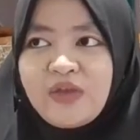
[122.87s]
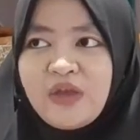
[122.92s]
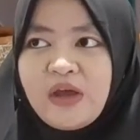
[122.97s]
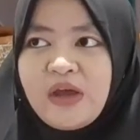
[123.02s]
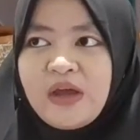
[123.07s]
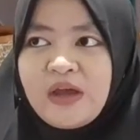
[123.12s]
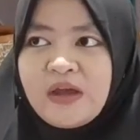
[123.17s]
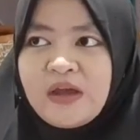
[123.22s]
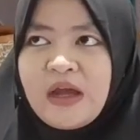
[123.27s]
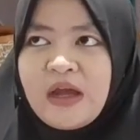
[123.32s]

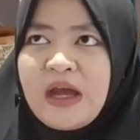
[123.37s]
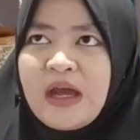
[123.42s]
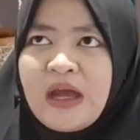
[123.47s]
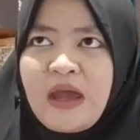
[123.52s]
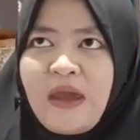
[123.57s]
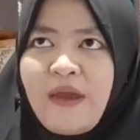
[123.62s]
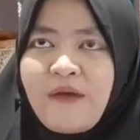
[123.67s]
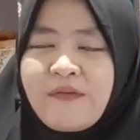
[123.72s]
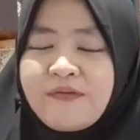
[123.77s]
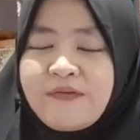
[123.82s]
think
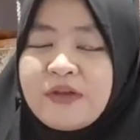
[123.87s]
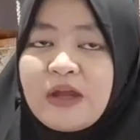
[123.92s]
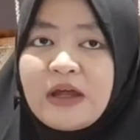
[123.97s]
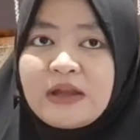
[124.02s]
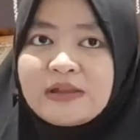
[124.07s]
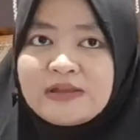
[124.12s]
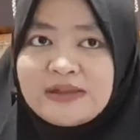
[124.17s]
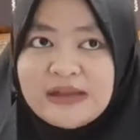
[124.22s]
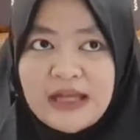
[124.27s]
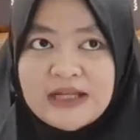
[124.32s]
if
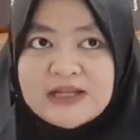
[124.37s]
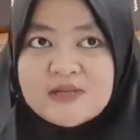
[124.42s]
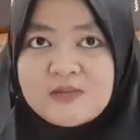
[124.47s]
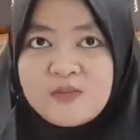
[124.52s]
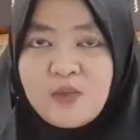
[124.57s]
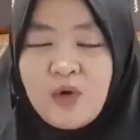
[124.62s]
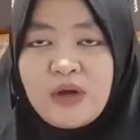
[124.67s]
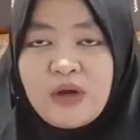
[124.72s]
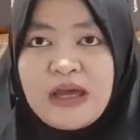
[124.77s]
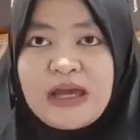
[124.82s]
the
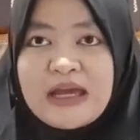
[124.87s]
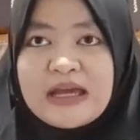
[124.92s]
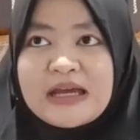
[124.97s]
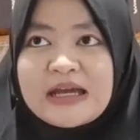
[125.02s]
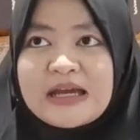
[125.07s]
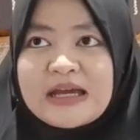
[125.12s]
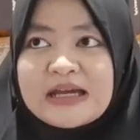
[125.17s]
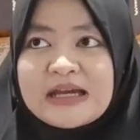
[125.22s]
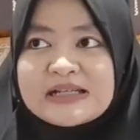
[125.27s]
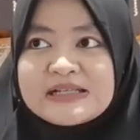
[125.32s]
textbook
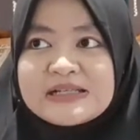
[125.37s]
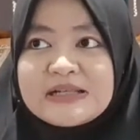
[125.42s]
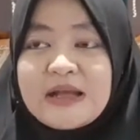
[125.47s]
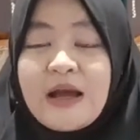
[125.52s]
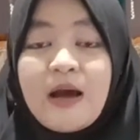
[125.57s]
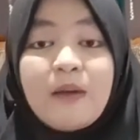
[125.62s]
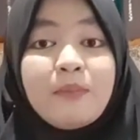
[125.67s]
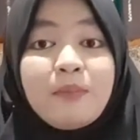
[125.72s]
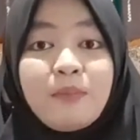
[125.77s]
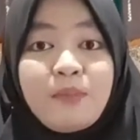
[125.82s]
is
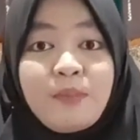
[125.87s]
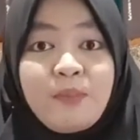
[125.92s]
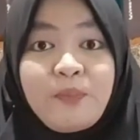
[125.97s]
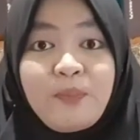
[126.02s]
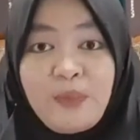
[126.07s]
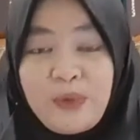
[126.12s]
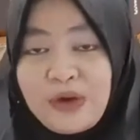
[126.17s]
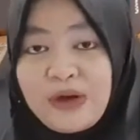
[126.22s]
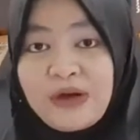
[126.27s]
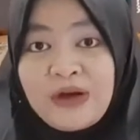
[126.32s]

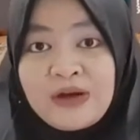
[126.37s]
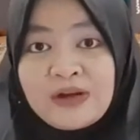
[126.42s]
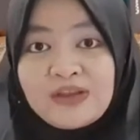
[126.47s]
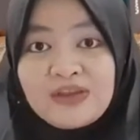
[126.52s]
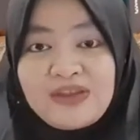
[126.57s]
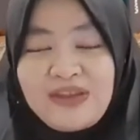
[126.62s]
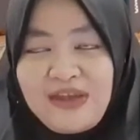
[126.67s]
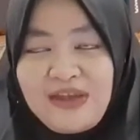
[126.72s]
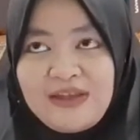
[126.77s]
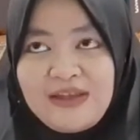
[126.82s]

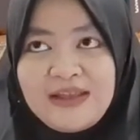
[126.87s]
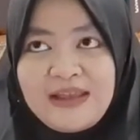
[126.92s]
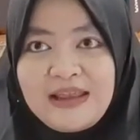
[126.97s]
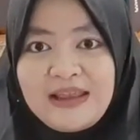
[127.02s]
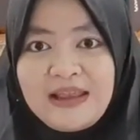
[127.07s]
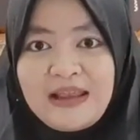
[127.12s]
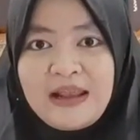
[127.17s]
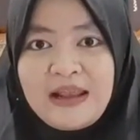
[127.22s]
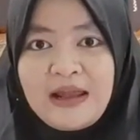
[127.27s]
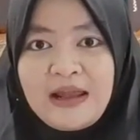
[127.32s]
printed,
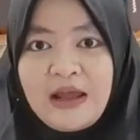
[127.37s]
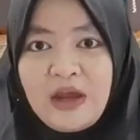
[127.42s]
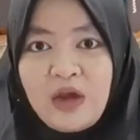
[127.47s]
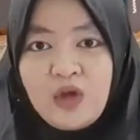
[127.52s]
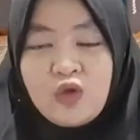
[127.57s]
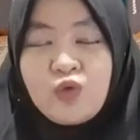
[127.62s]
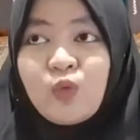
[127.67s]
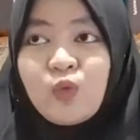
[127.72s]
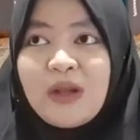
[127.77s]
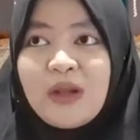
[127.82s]

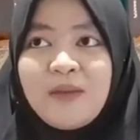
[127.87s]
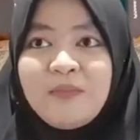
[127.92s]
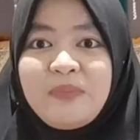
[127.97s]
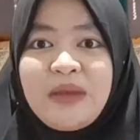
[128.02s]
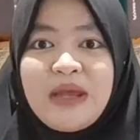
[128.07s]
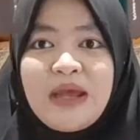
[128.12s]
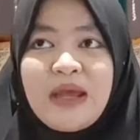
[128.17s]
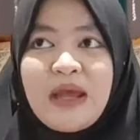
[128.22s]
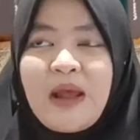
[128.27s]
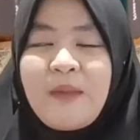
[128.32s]
it will
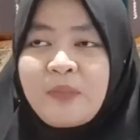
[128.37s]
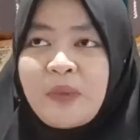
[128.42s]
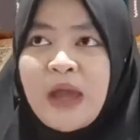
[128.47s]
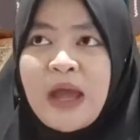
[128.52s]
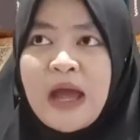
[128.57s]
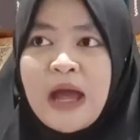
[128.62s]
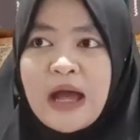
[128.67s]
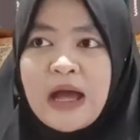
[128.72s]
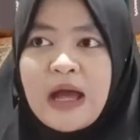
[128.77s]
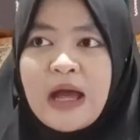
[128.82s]
be
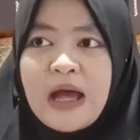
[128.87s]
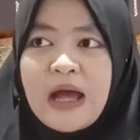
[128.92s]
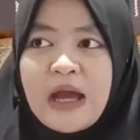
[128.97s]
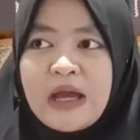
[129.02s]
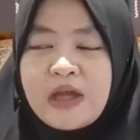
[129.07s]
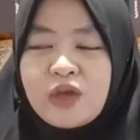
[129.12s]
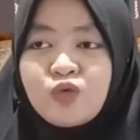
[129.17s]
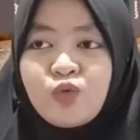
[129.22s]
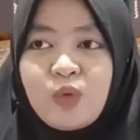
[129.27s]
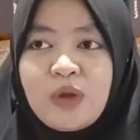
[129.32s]

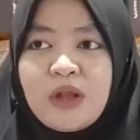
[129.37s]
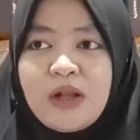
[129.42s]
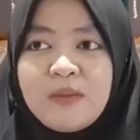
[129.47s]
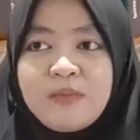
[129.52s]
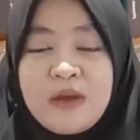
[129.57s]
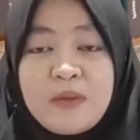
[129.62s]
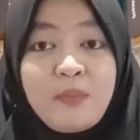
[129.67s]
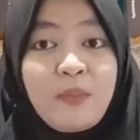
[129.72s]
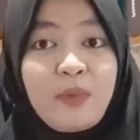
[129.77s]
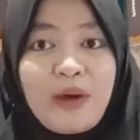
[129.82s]

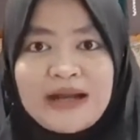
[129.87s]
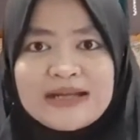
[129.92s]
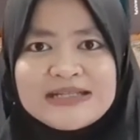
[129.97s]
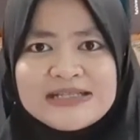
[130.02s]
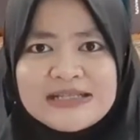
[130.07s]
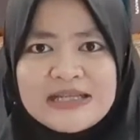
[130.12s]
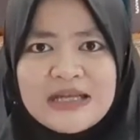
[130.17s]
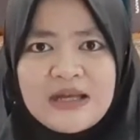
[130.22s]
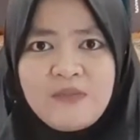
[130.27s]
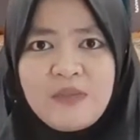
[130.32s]

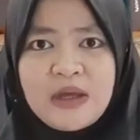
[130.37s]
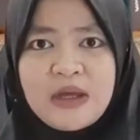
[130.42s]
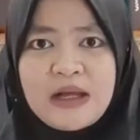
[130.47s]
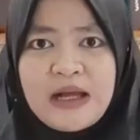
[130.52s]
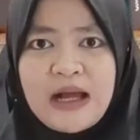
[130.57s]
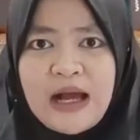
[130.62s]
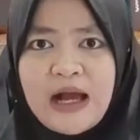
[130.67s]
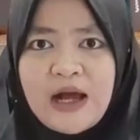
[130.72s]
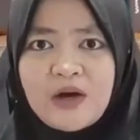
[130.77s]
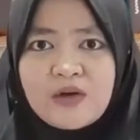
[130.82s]
pricey
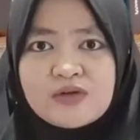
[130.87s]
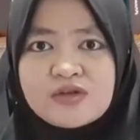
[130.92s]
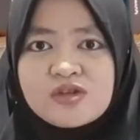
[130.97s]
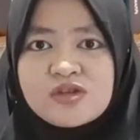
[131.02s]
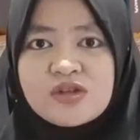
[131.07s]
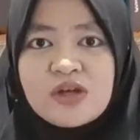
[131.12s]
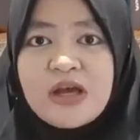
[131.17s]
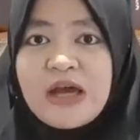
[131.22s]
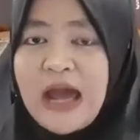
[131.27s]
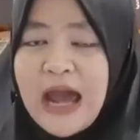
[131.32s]

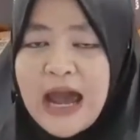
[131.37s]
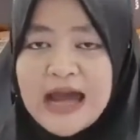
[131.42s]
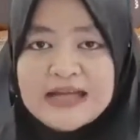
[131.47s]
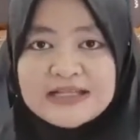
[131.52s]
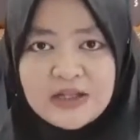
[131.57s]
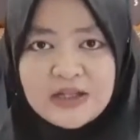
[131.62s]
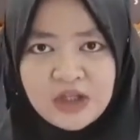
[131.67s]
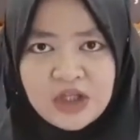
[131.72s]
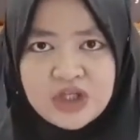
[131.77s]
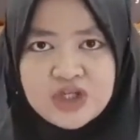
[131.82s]
because as
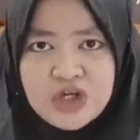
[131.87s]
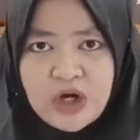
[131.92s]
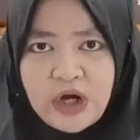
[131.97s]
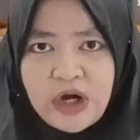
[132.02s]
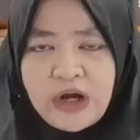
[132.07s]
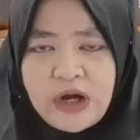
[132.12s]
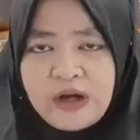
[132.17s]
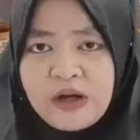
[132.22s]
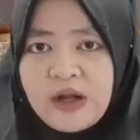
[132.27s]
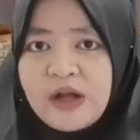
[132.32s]
a
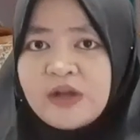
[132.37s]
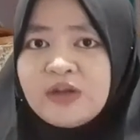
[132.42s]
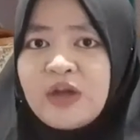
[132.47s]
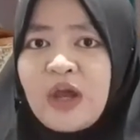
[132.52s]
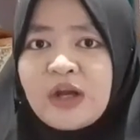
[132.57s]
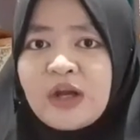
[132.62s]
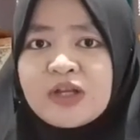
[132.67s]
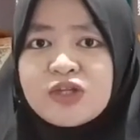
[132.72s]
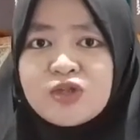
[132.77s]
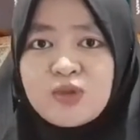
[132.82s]
teacher
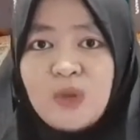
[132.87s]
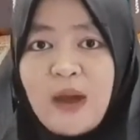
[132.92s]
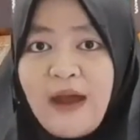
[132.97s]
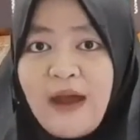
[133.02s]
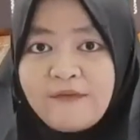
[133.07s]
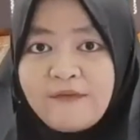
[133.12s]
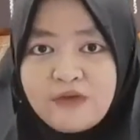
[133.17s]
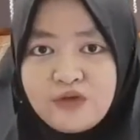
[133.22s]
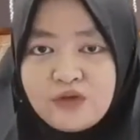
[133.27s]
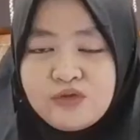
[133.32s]
they need to
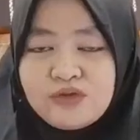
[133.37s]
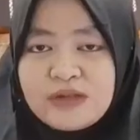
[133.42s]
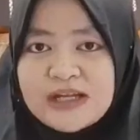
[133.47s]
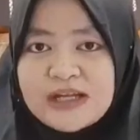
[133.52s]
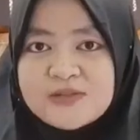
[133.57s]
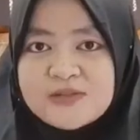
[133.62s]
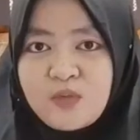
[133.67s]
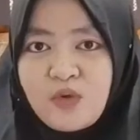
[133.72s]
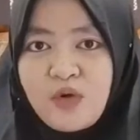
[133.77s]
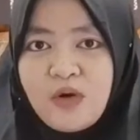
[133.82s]
have two
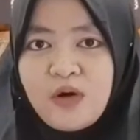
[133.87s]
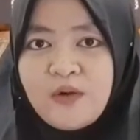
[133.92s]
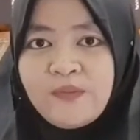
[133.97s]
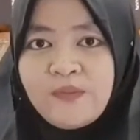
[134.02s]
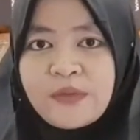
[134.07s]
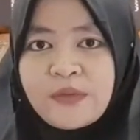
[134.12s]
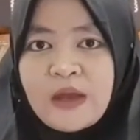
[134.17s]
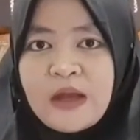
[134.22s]
textbooks.